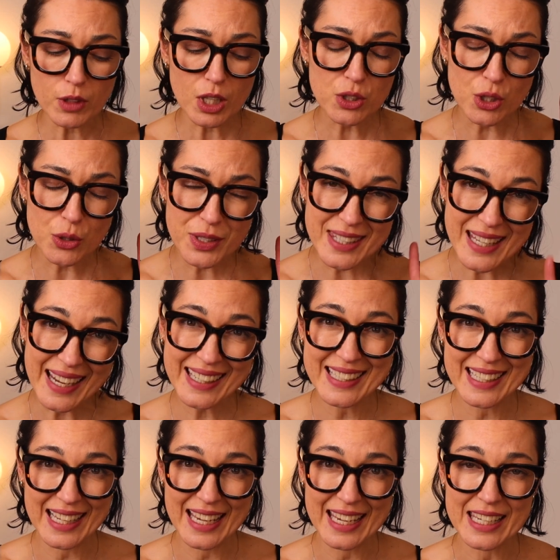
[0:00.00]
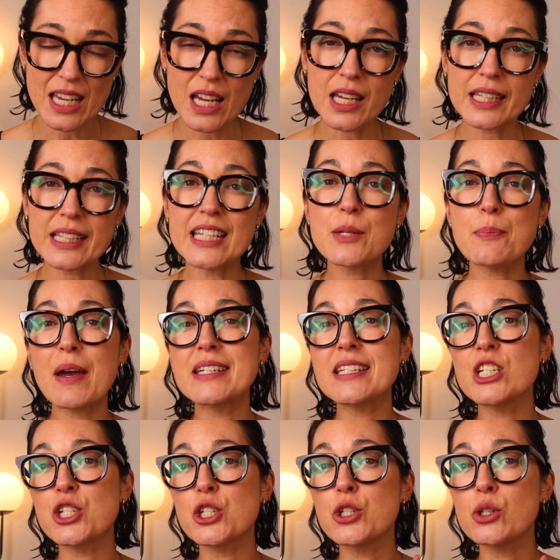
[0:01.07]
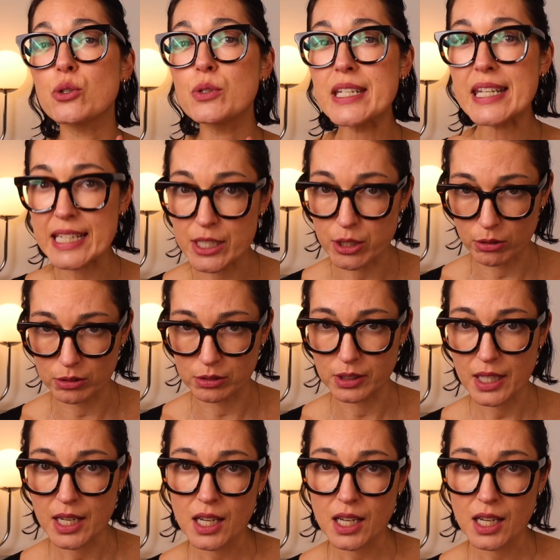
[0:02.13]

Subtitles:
So secondly, you need to pay attention to your needle.